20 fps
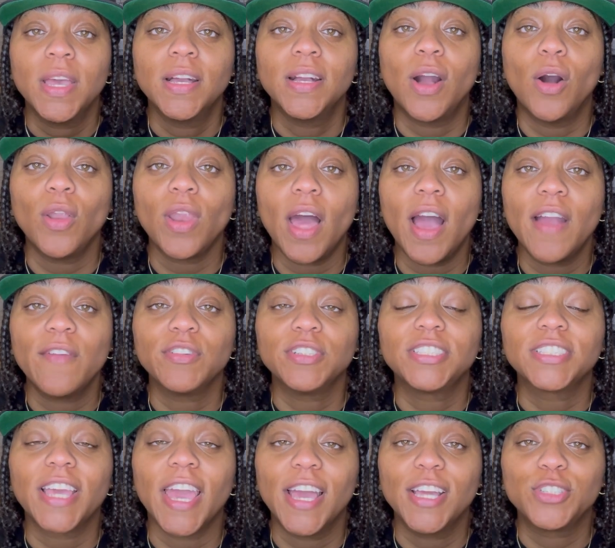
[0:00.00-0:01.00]
go live, or
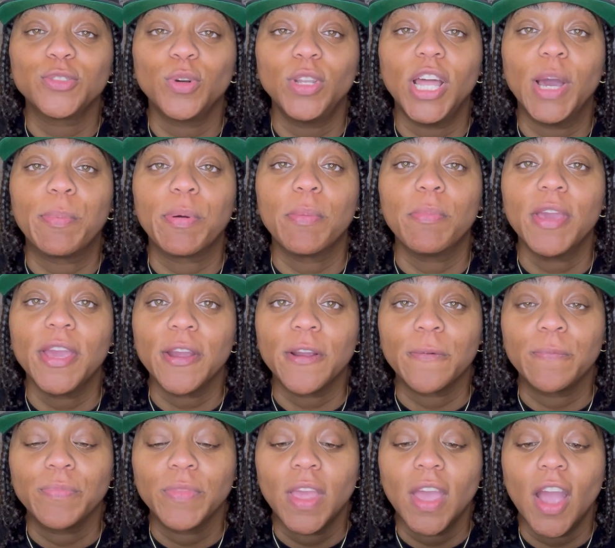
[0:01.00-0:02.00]
schedule a premiere.